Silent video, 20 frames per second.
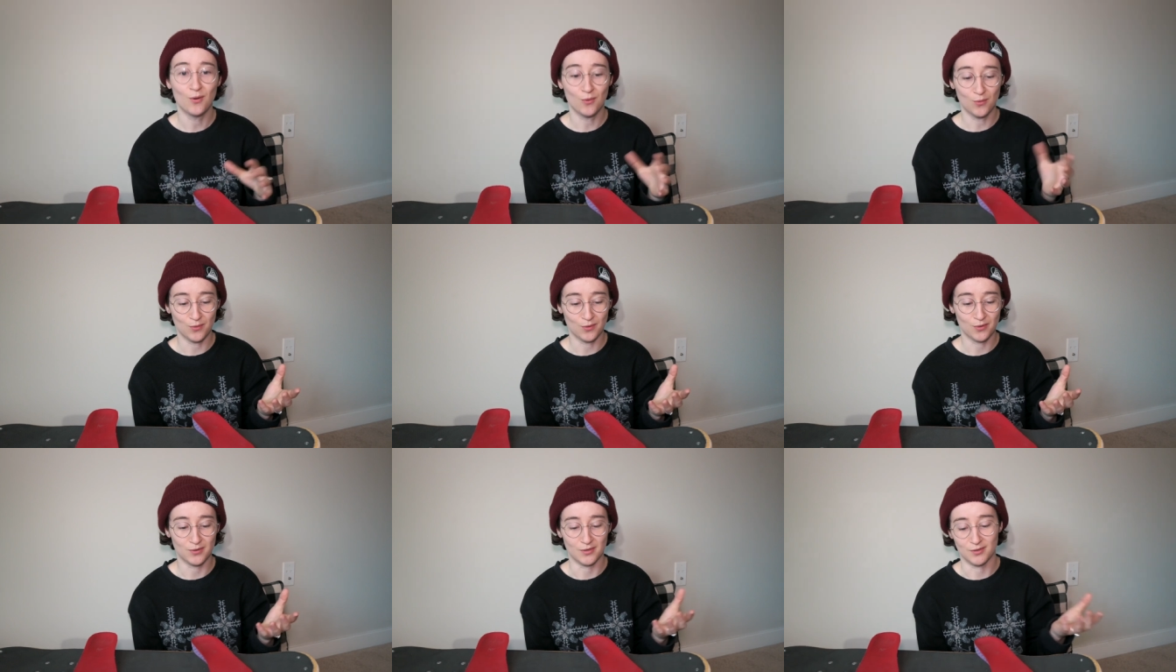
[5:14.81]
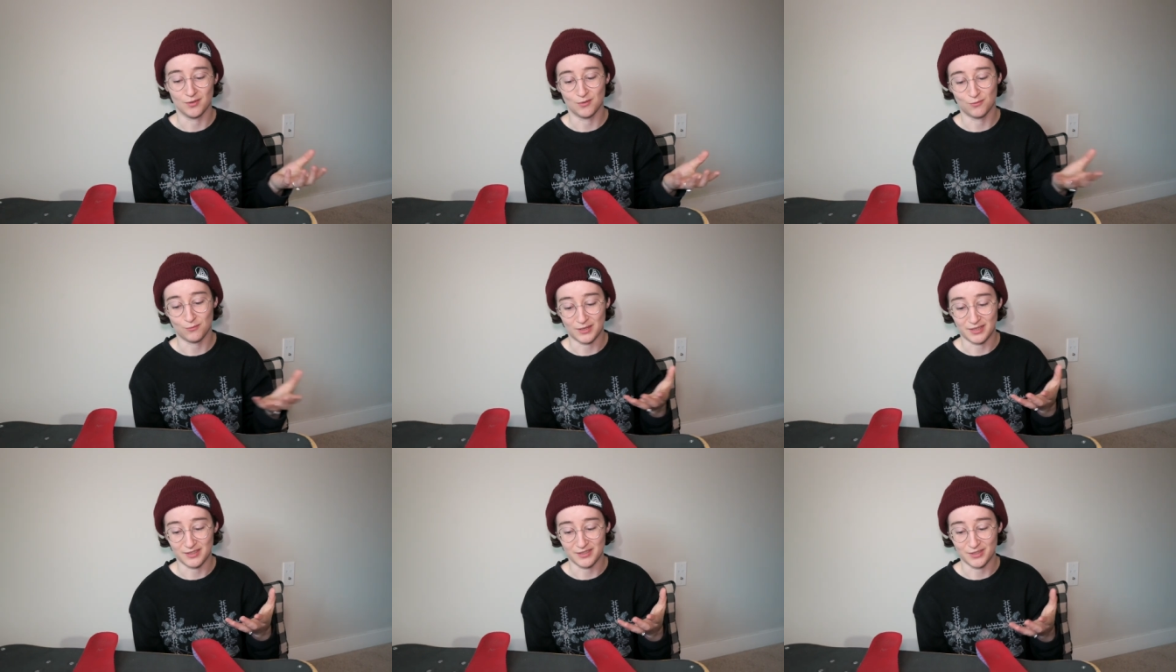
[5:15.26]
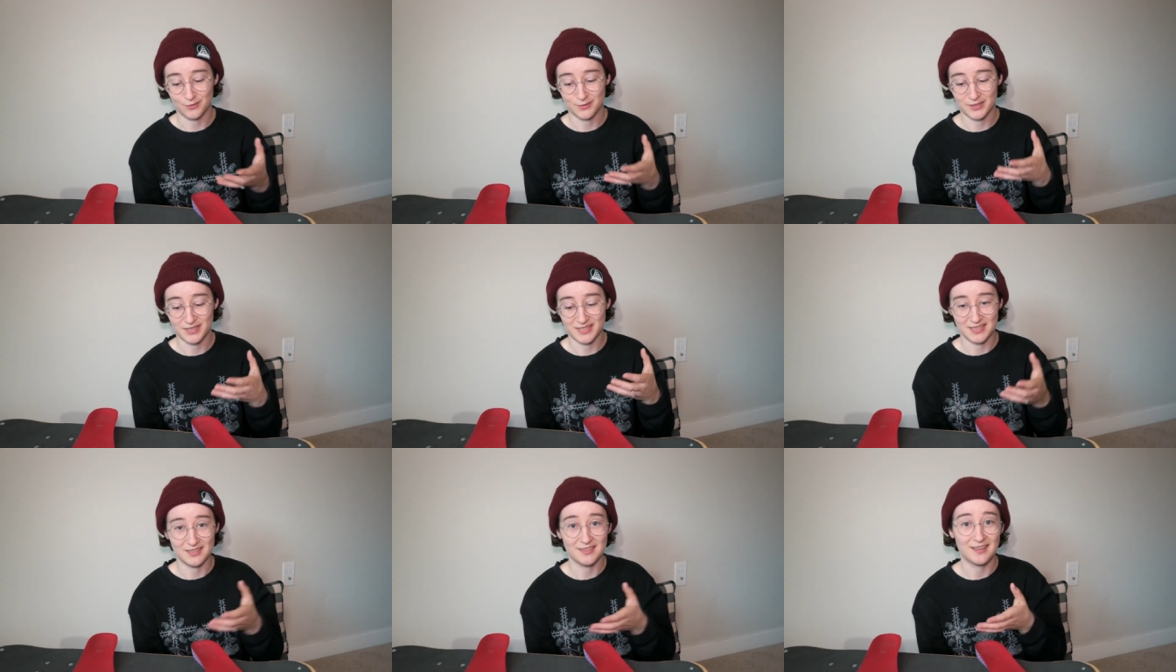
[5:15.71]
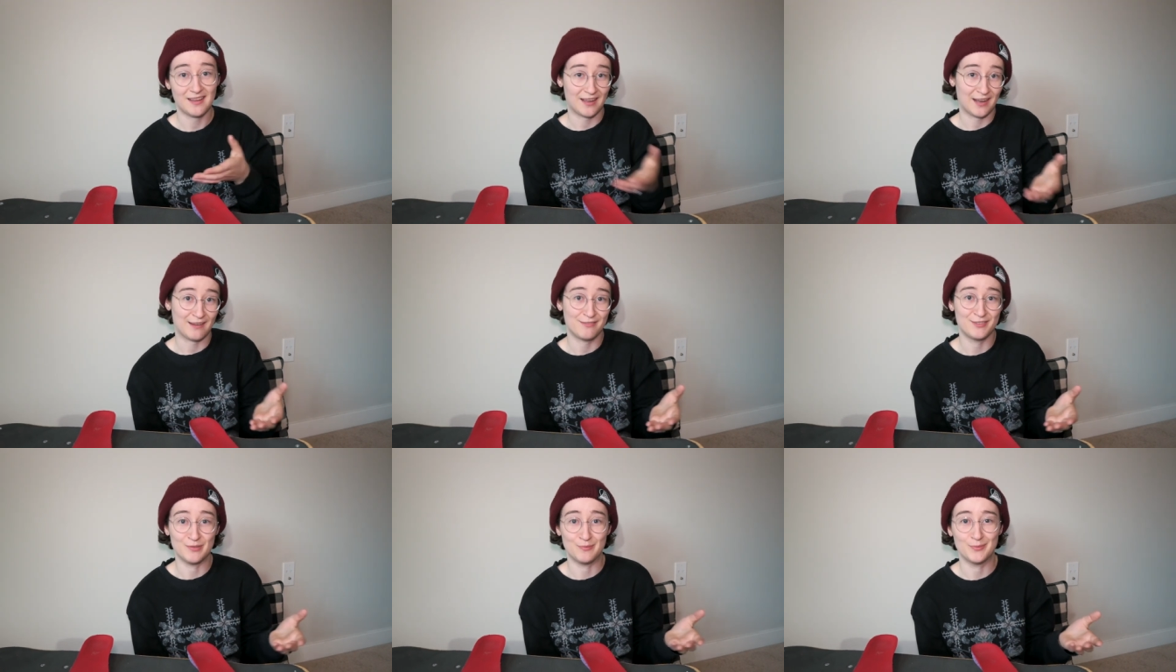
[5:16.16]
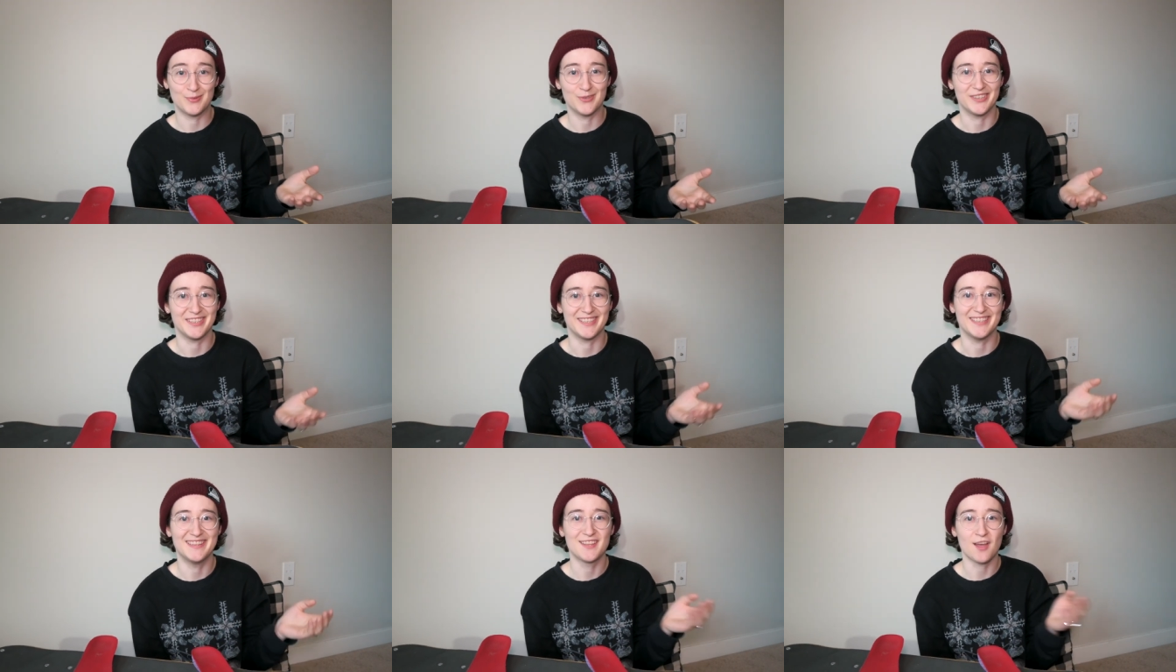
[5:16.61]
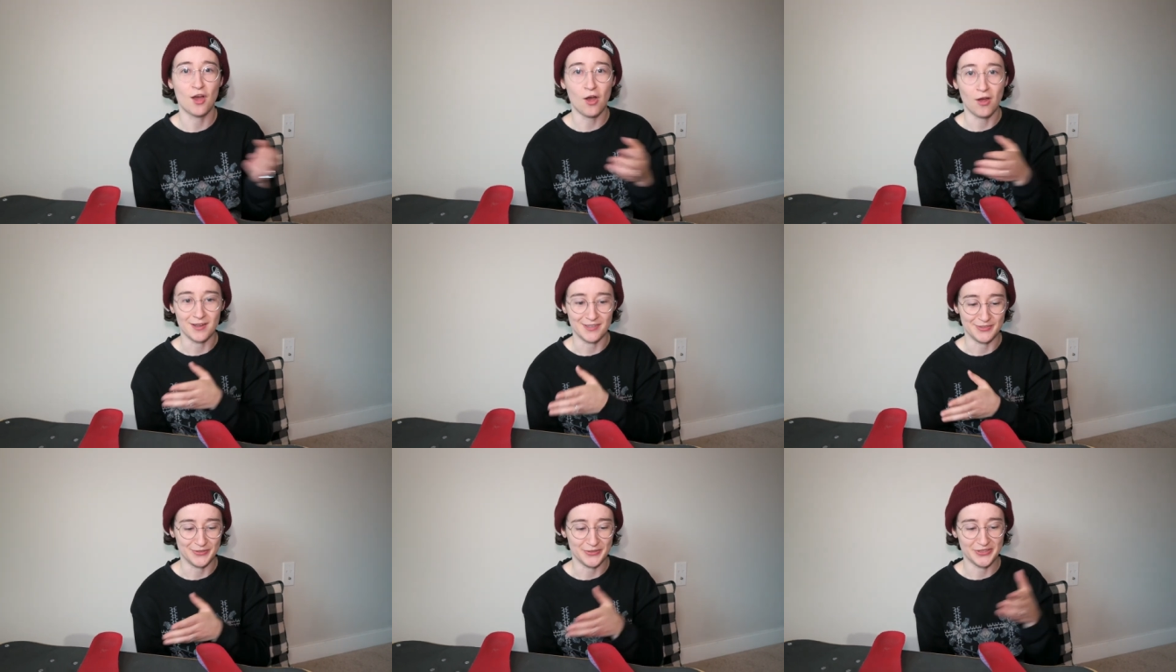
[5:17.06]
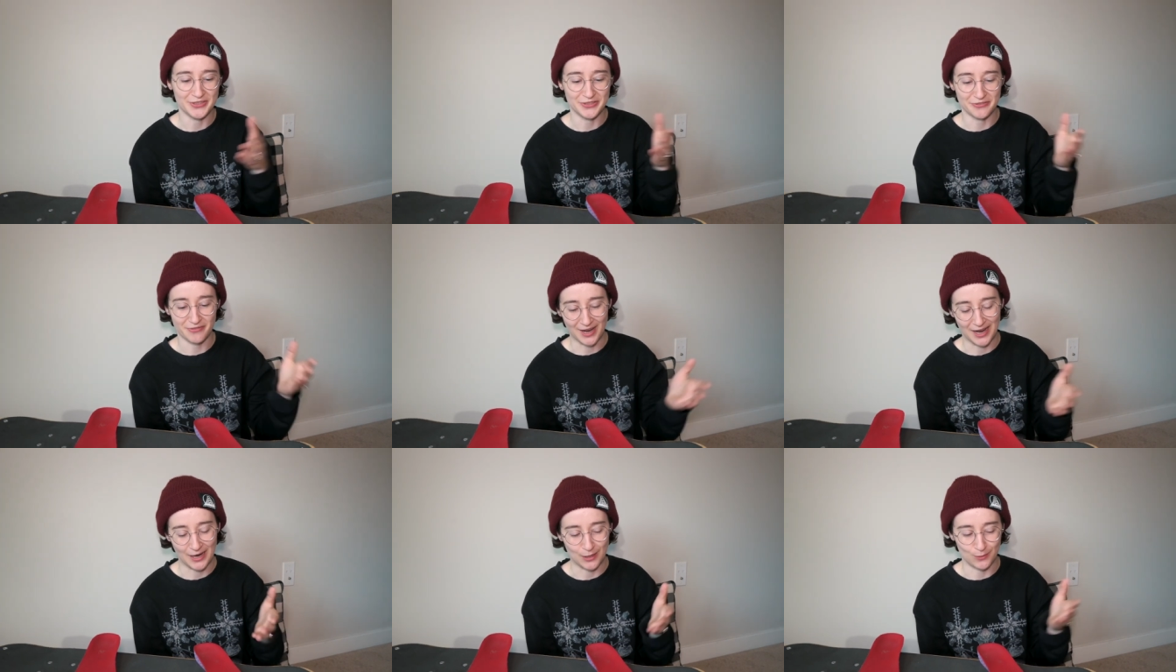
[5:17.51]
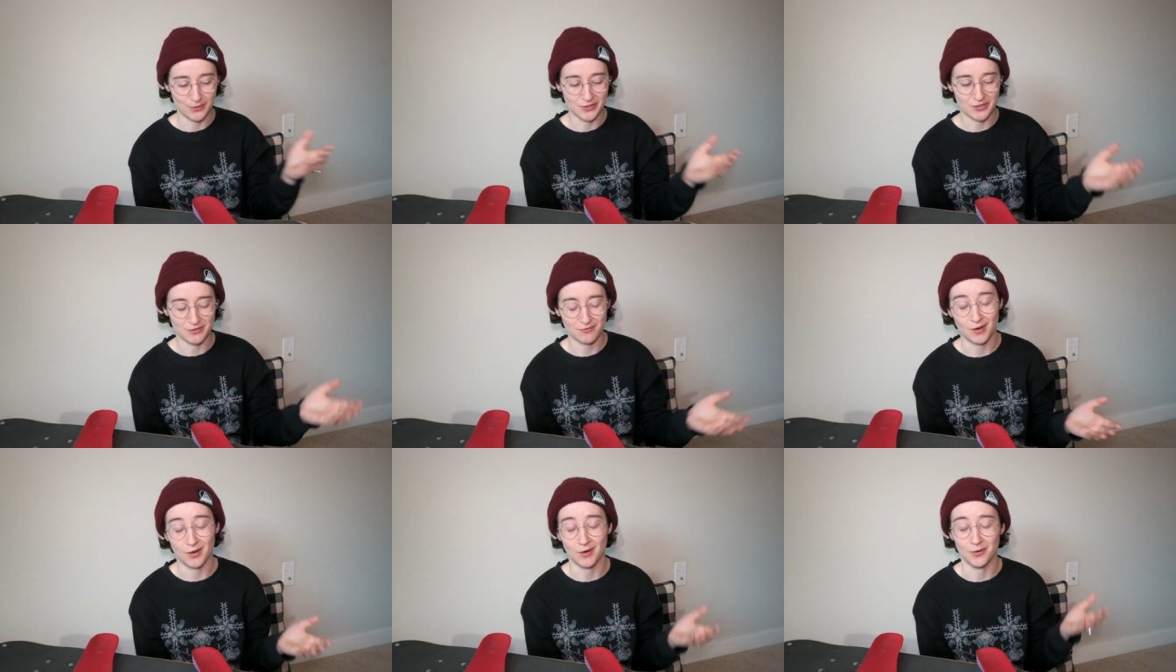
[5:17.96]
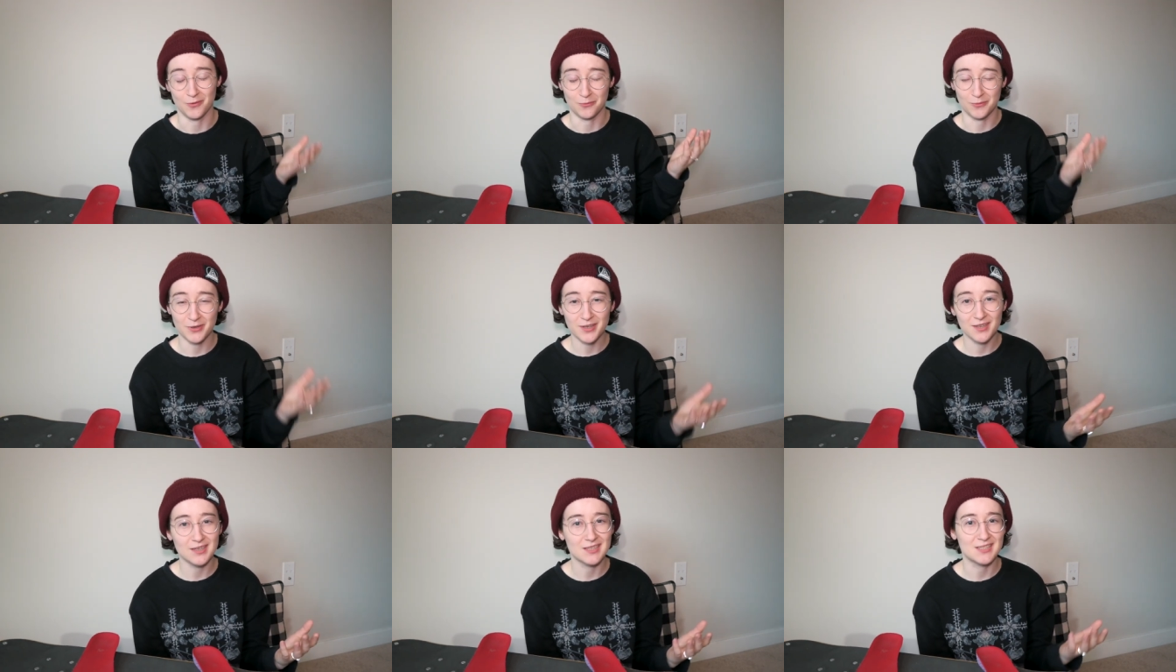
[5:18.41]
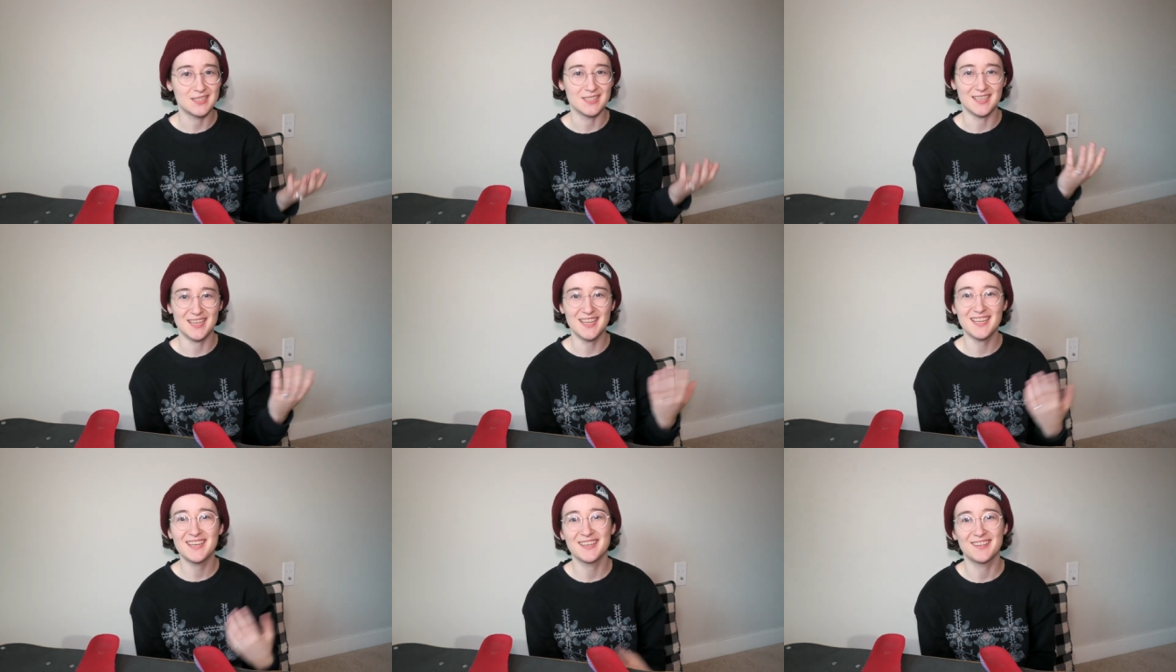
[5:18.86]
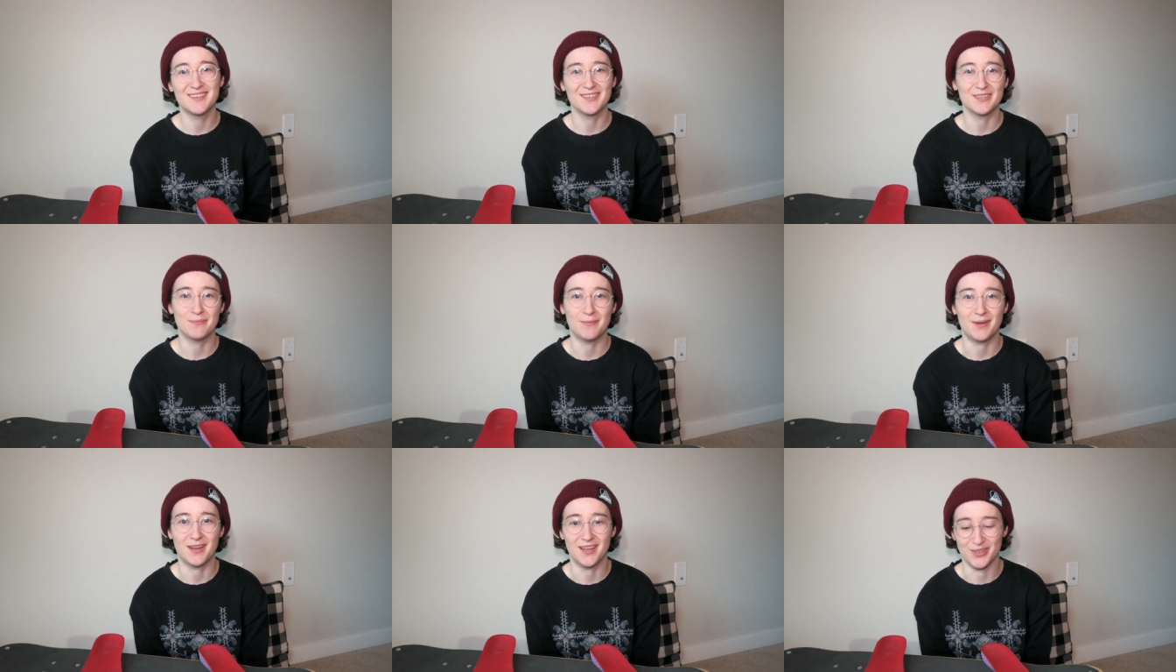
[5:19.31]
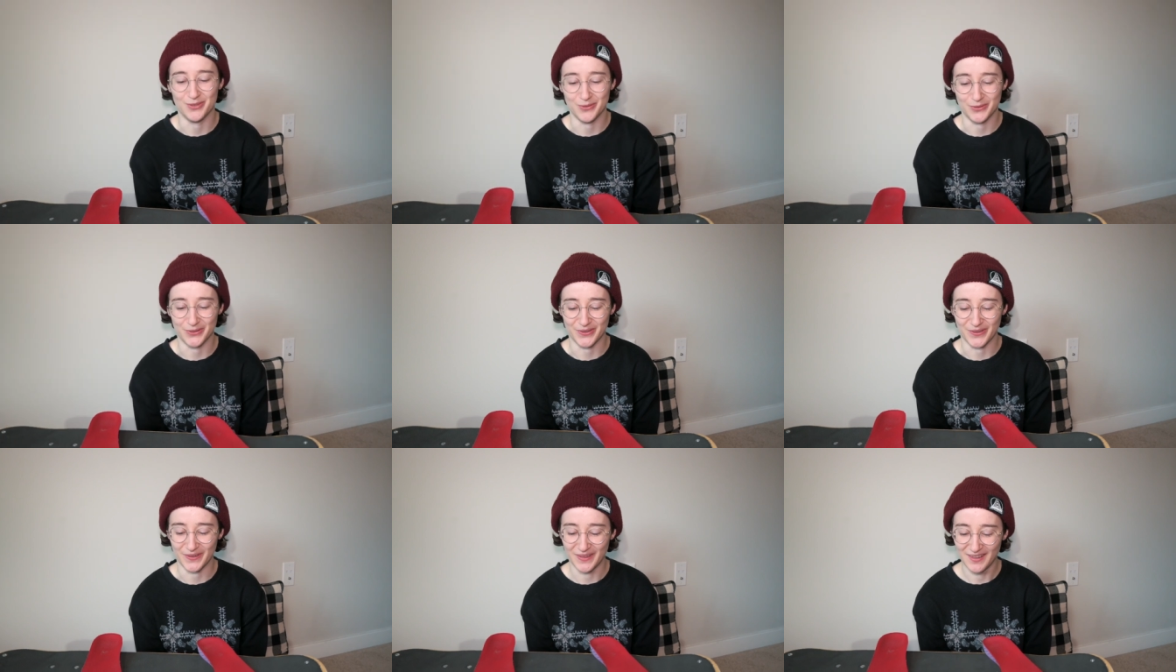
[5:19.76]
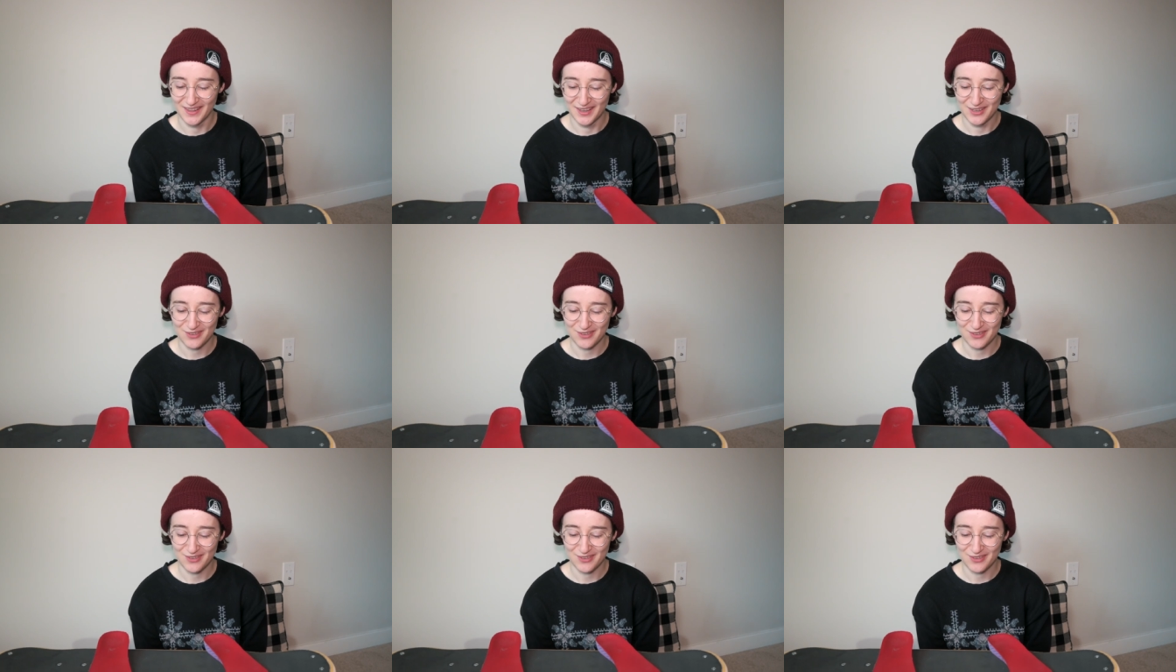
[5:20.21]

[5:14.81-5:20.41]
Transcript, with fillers: or while you still have to put in the hundreds of hours of hard work to get a good manual.